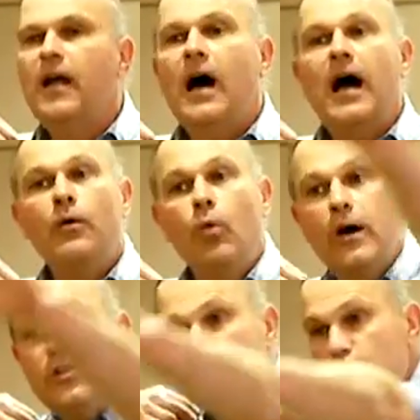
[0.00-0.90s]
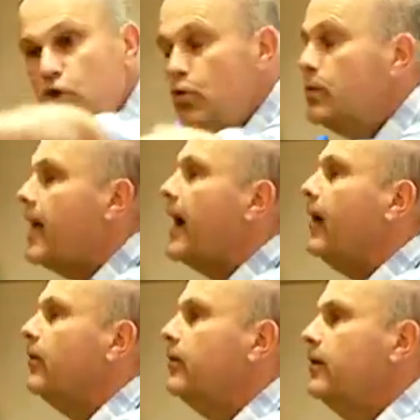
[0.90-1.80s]
I want you
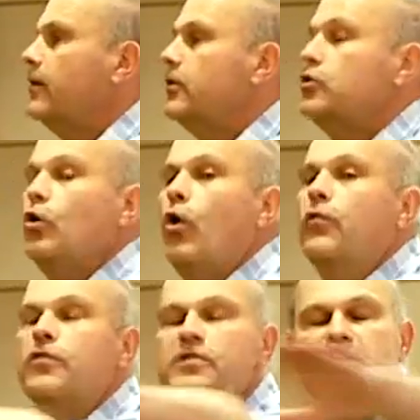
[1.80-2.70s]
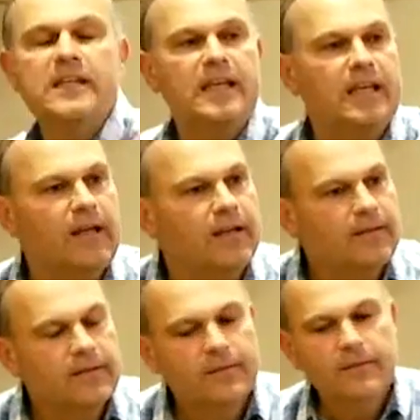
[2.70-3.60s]
now to oversee
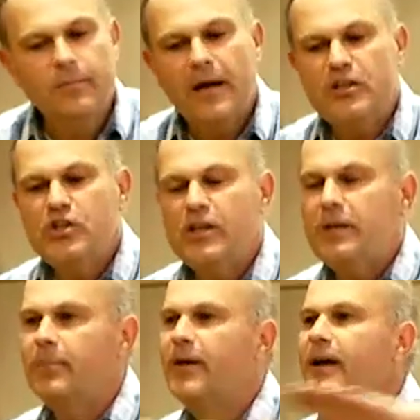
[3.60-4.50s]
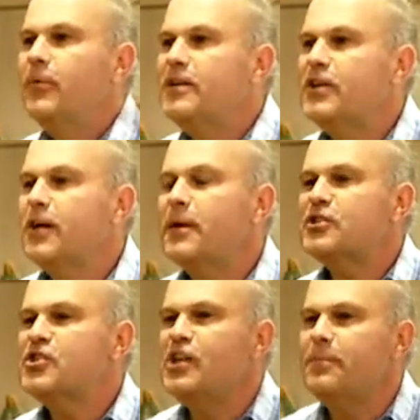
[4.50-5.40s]
my sheep. And when he's talking about
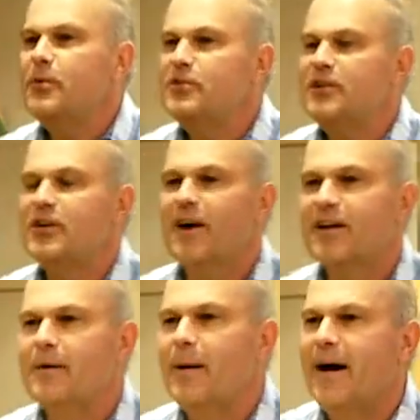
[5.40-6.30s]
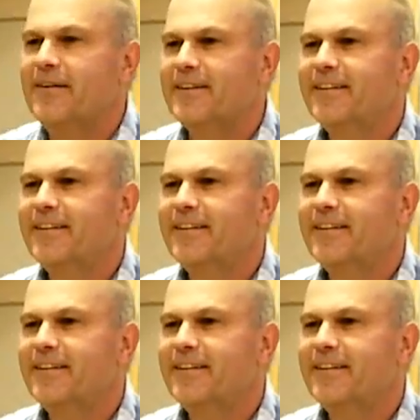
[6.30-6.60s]
sheep, who's he talking about?